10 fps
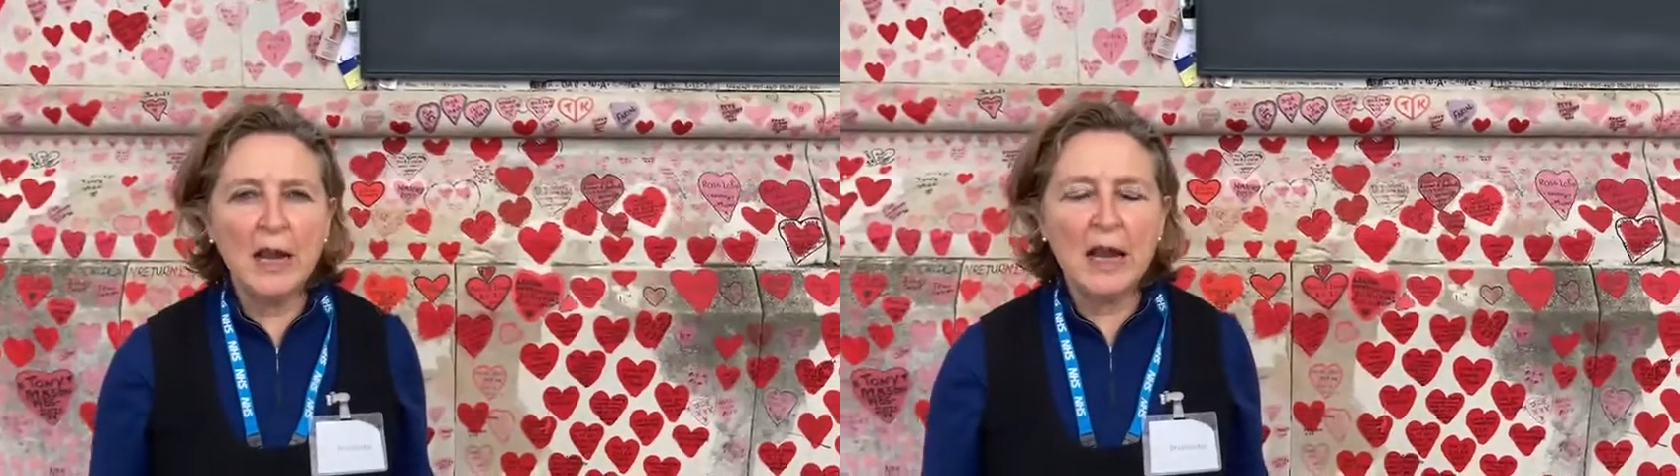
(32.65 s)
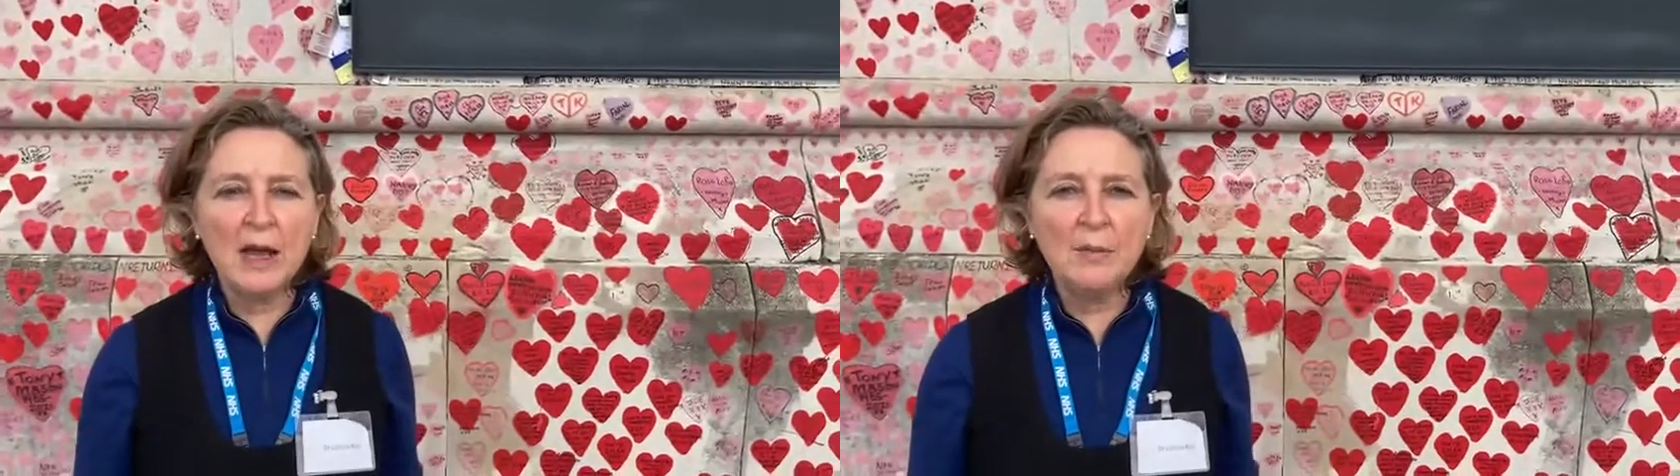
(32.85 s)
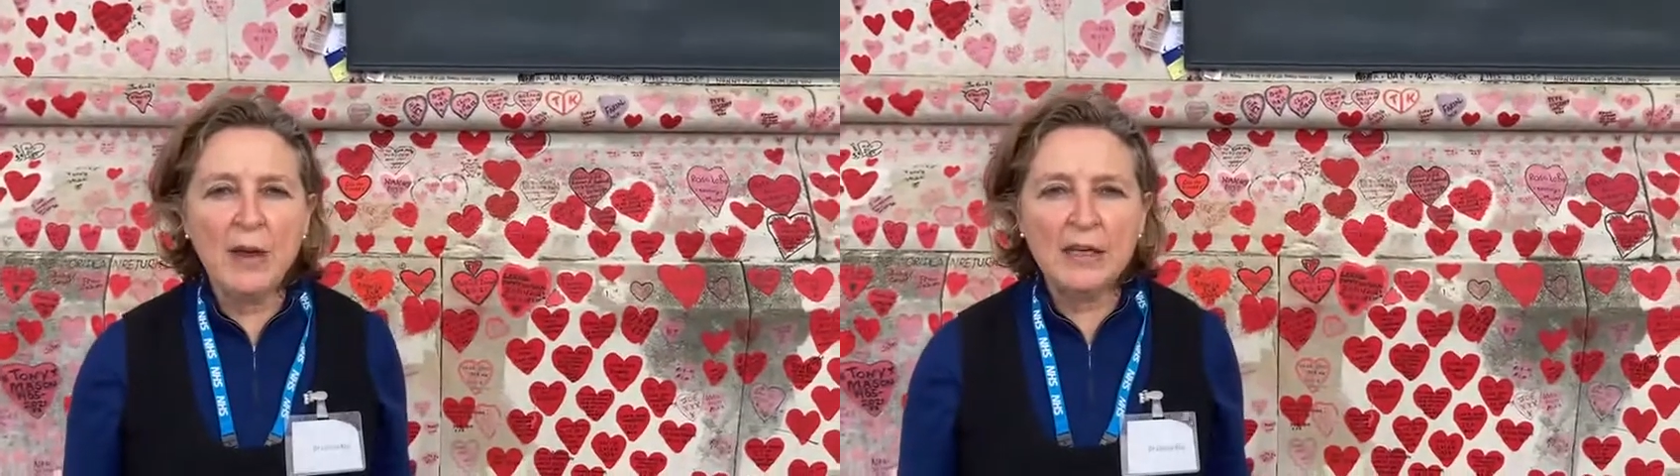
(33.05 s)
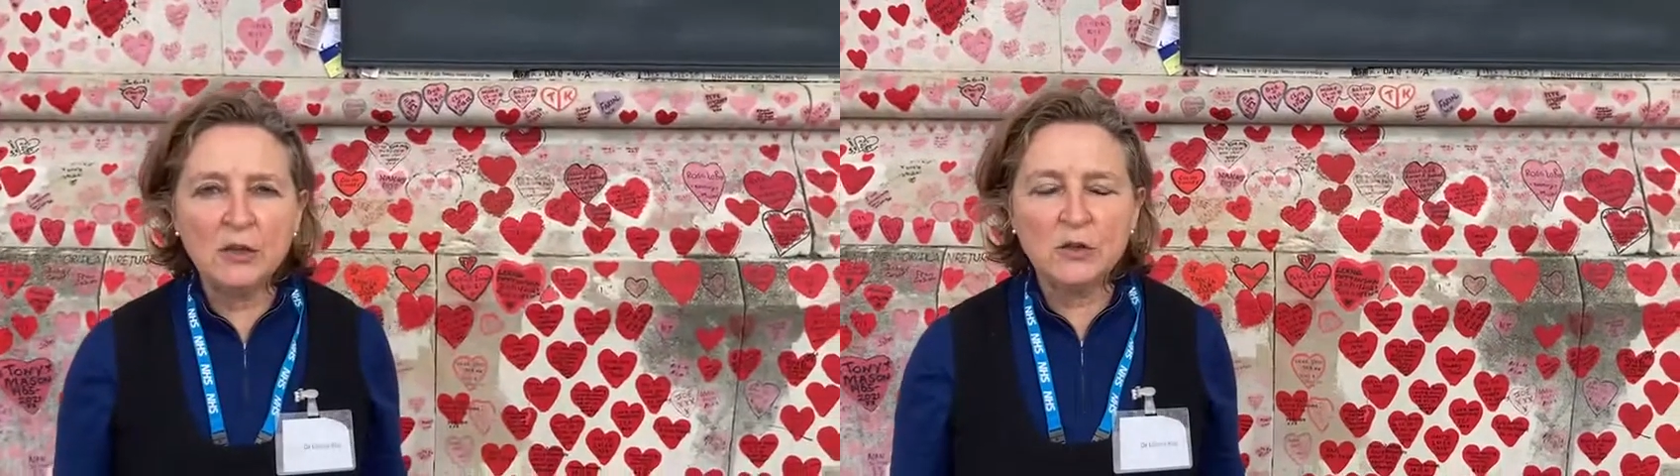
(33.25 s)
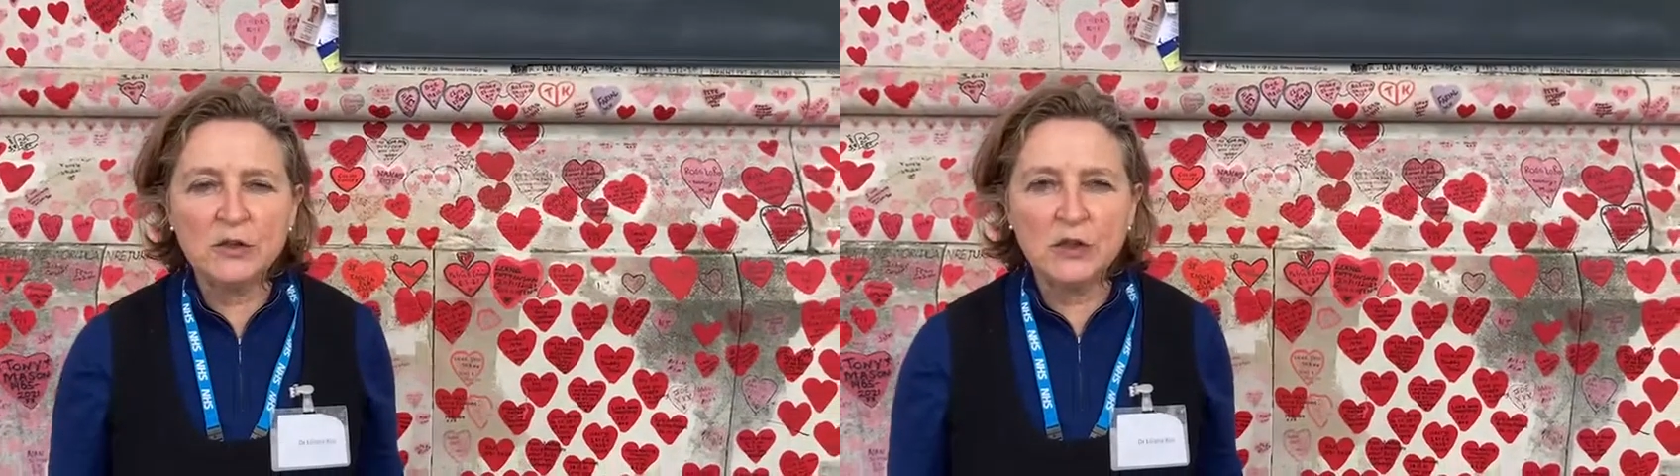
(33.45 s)
a
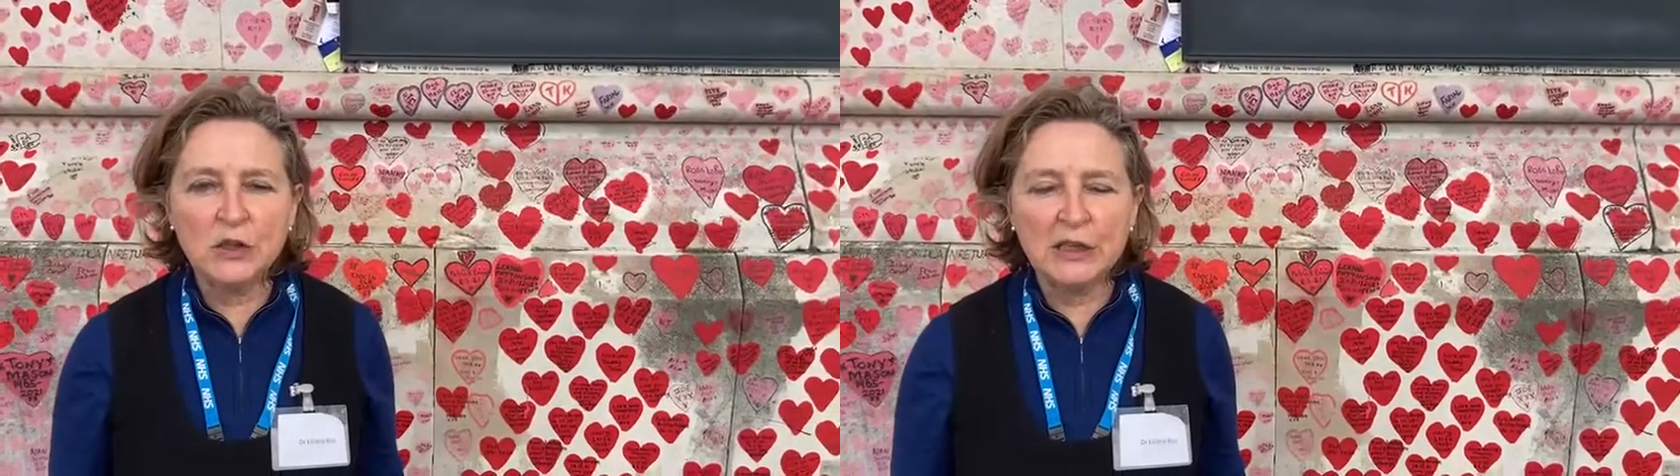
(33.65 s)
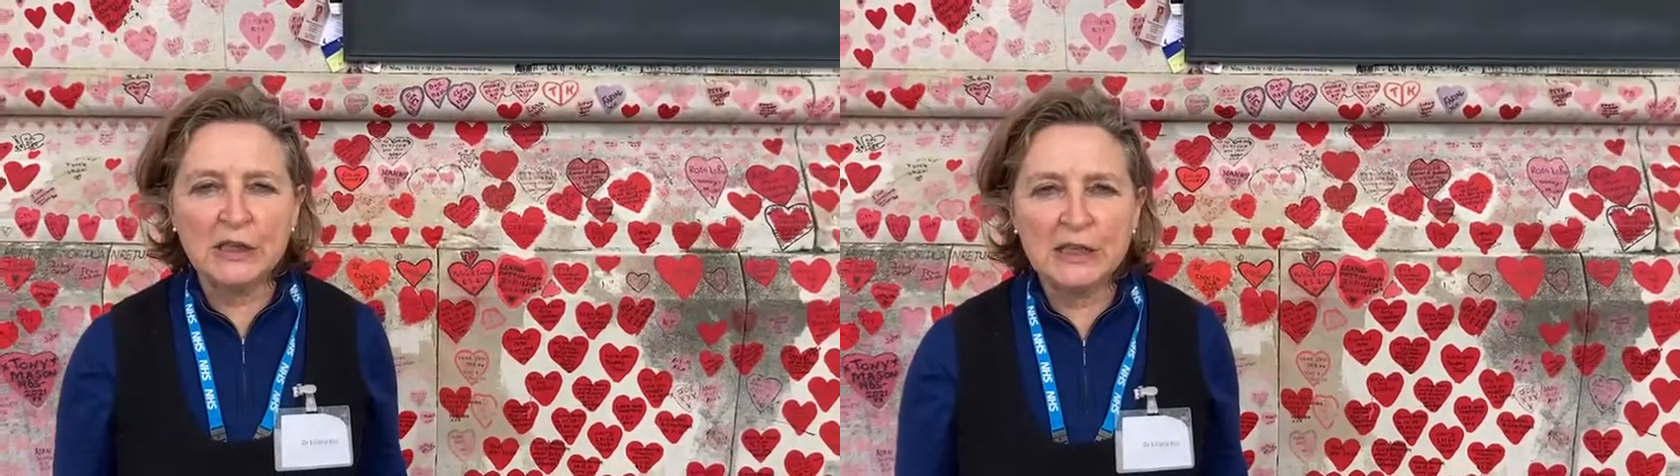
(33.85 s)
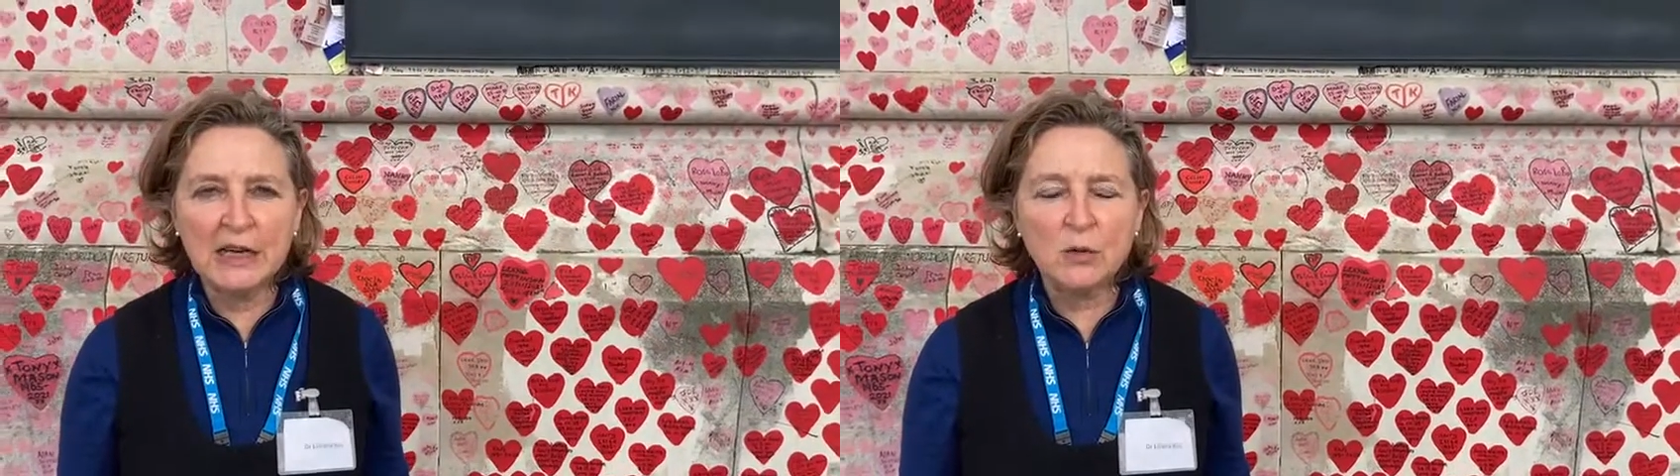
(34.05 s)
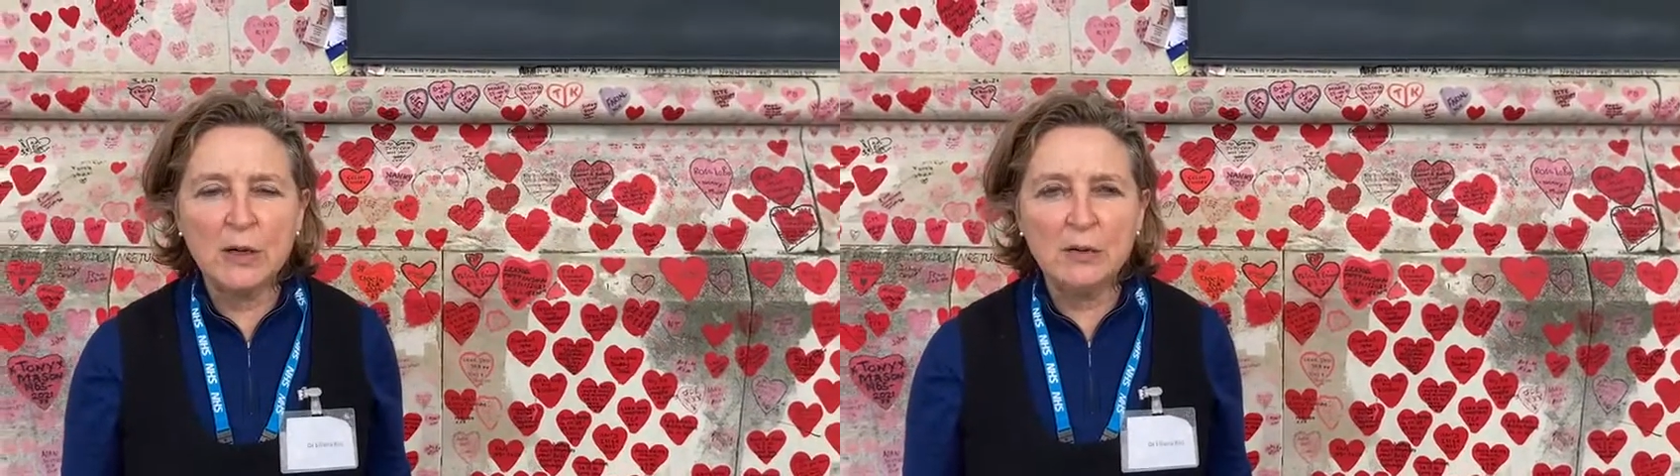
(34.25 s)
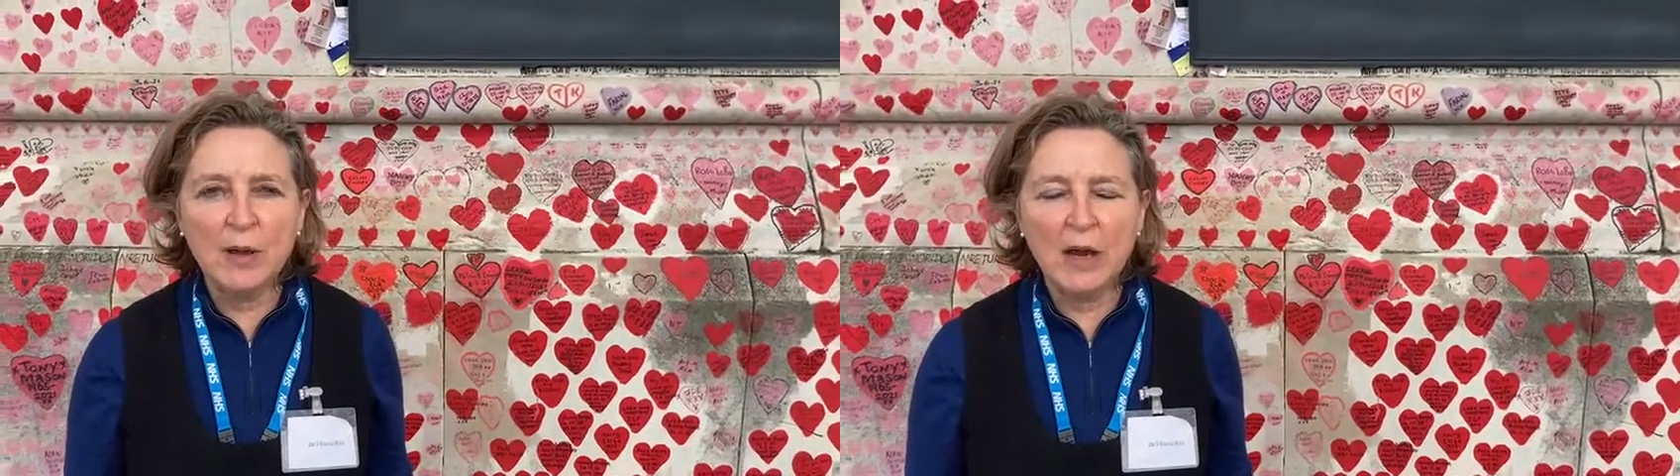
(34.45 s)
medical student at
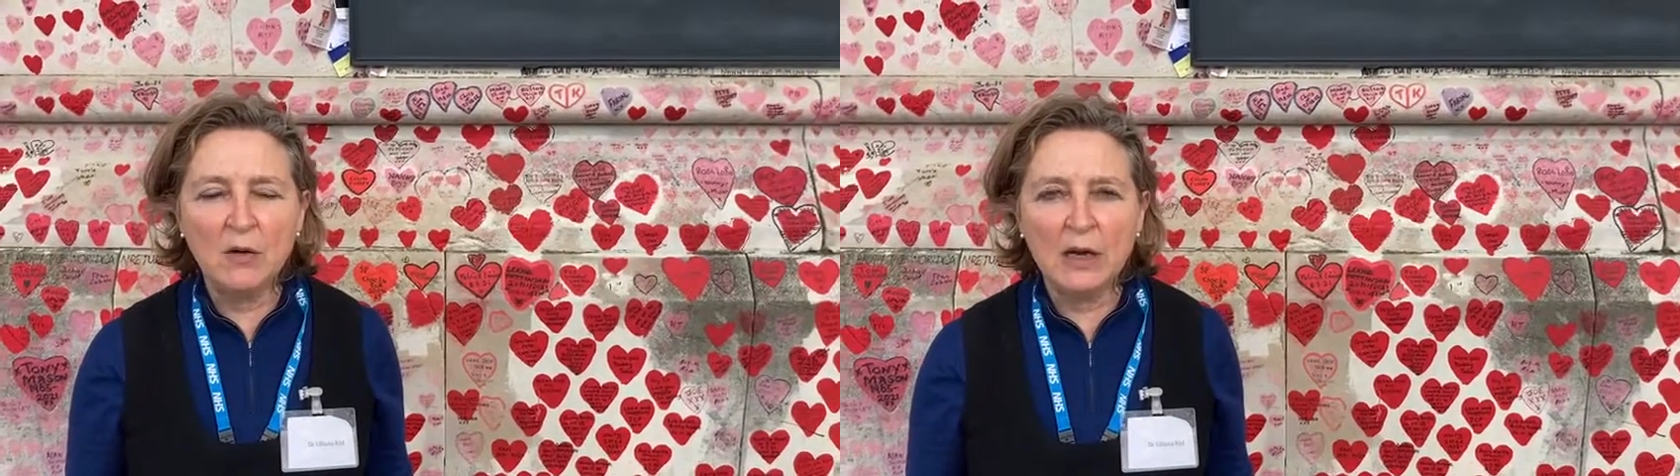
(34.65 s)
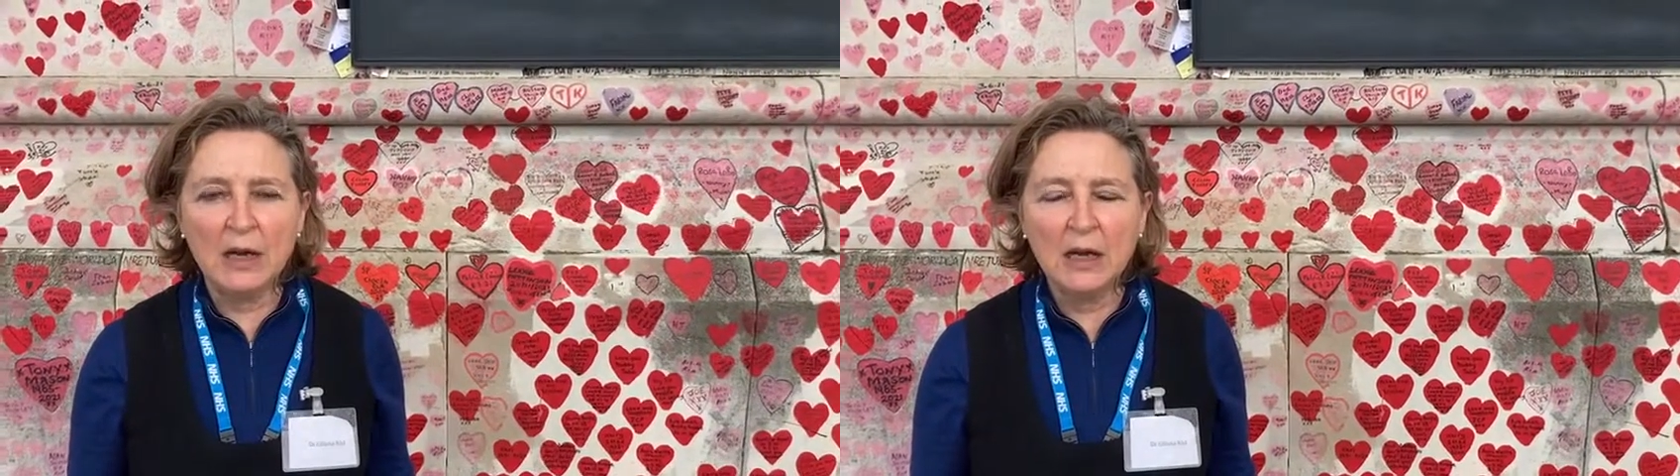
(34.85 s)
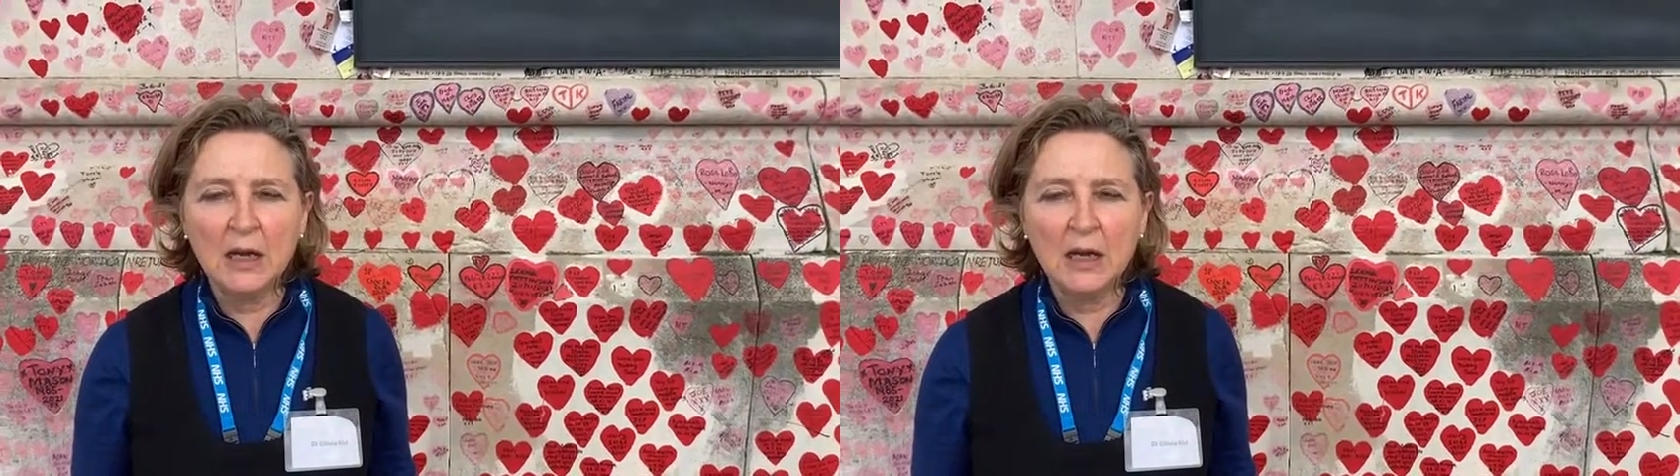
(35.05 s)
Queen Mary.